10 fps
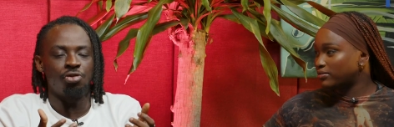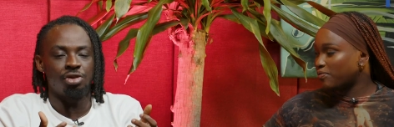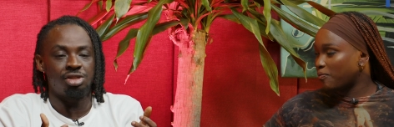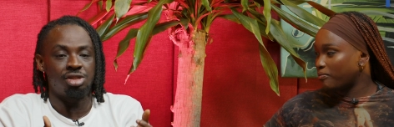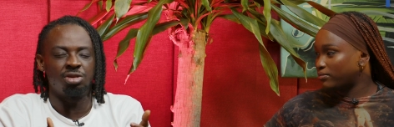
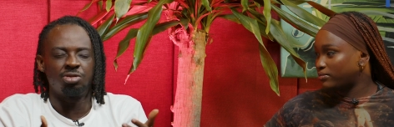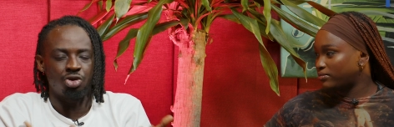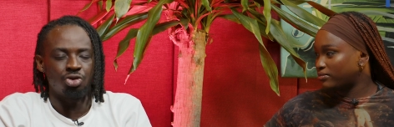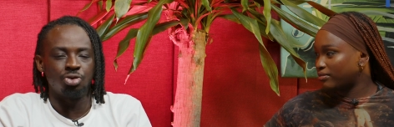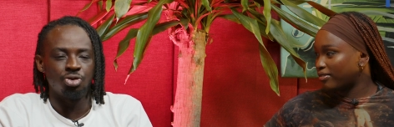Speaker 1: obviously
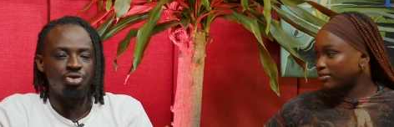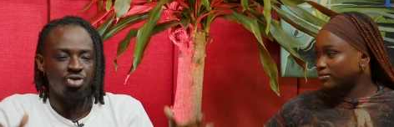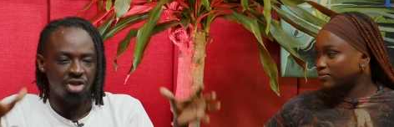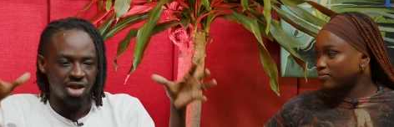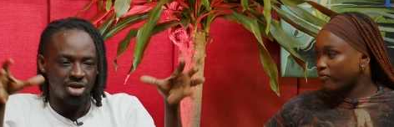school
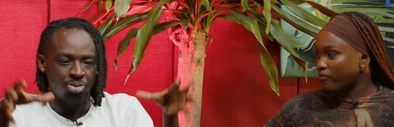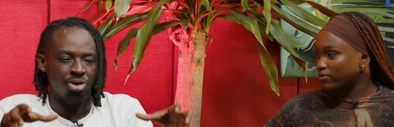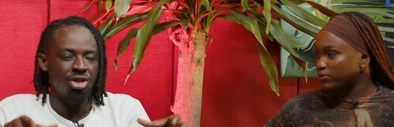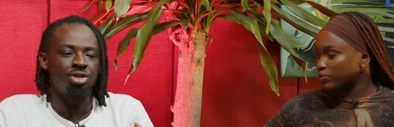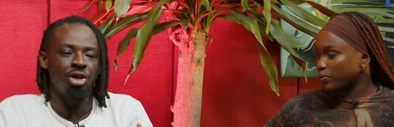fee
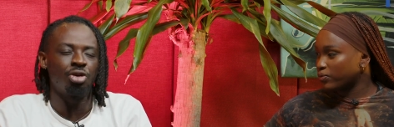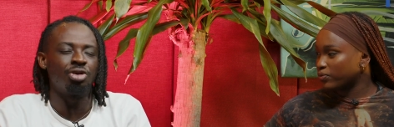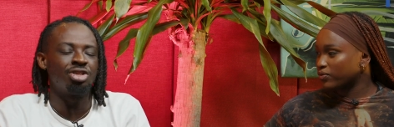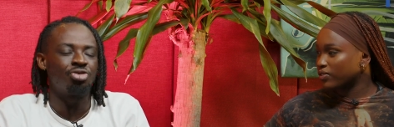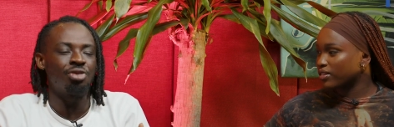pressure. No,
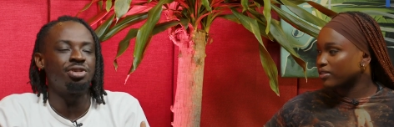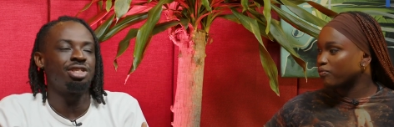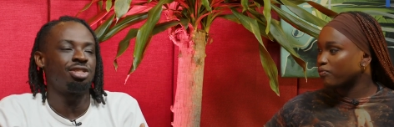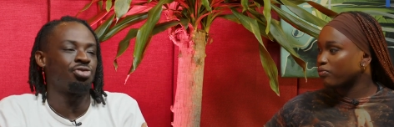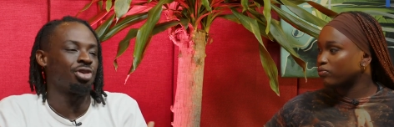it's very
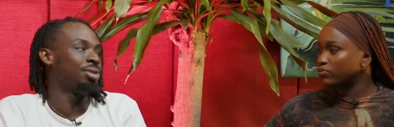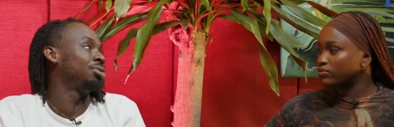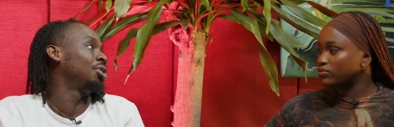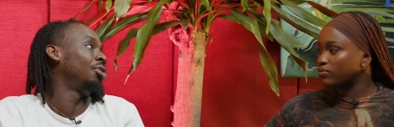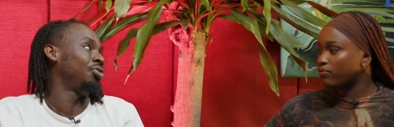easy for them
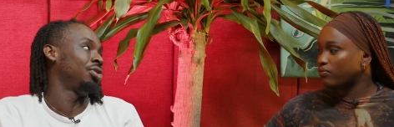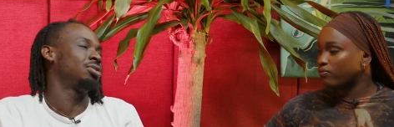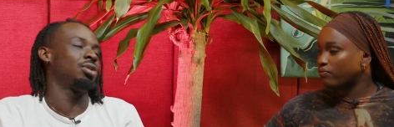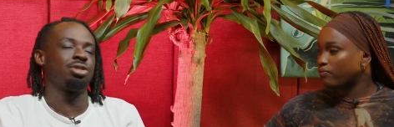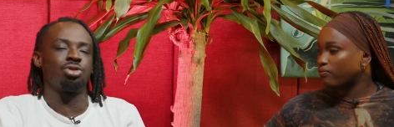to
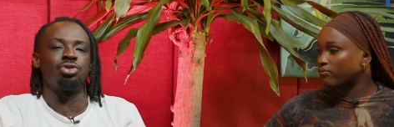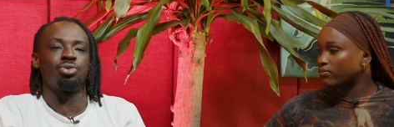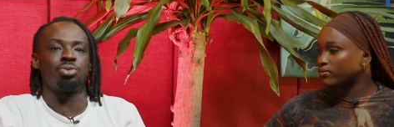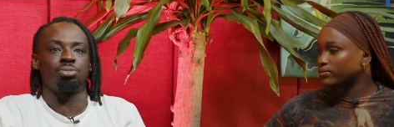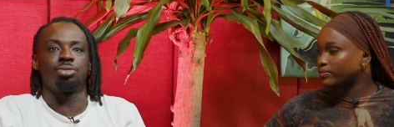convince us to
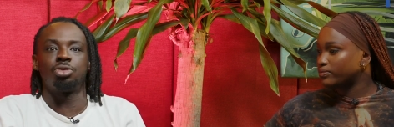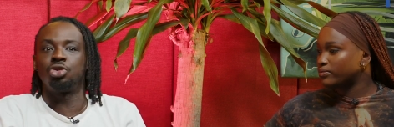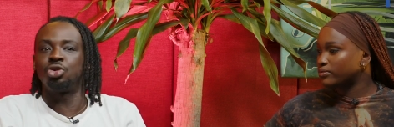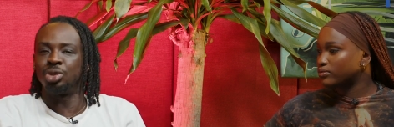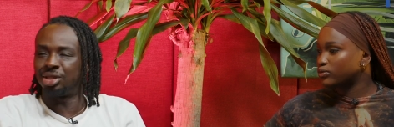do
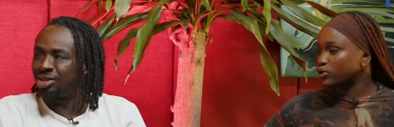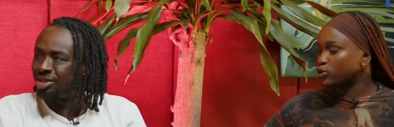so it.